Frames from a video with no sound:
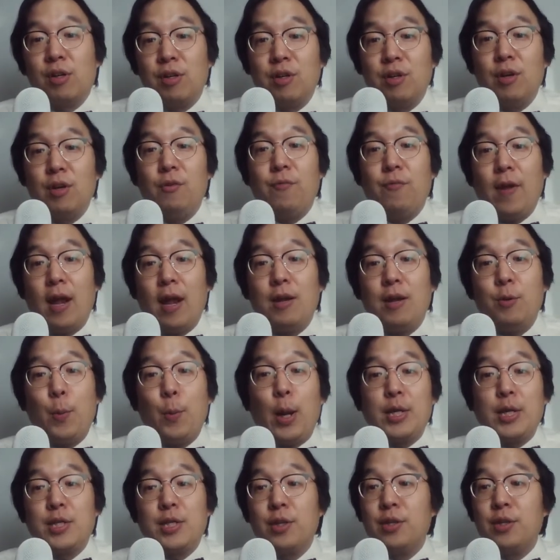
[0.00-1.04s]

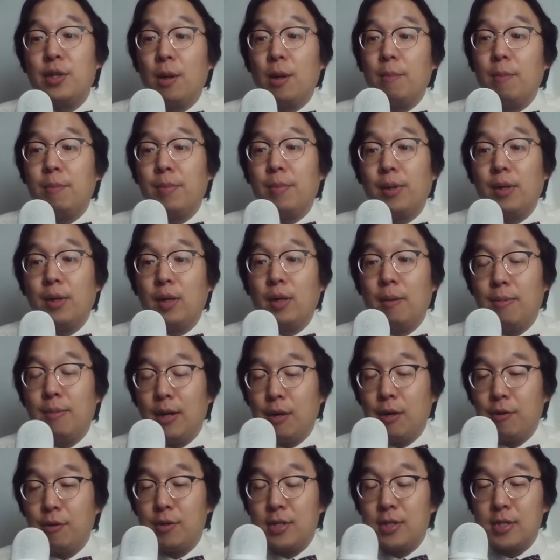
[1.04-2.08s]
valuation number about
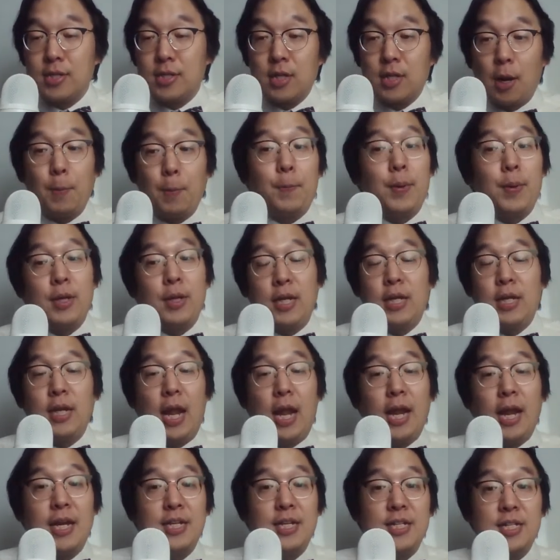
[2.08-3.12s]
this company,
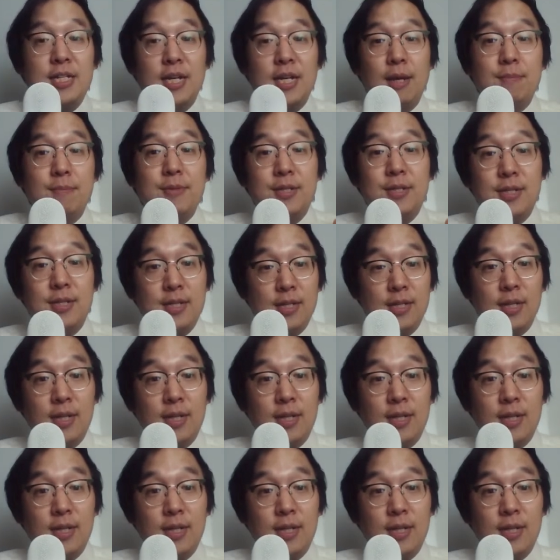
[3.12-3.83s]
HMC,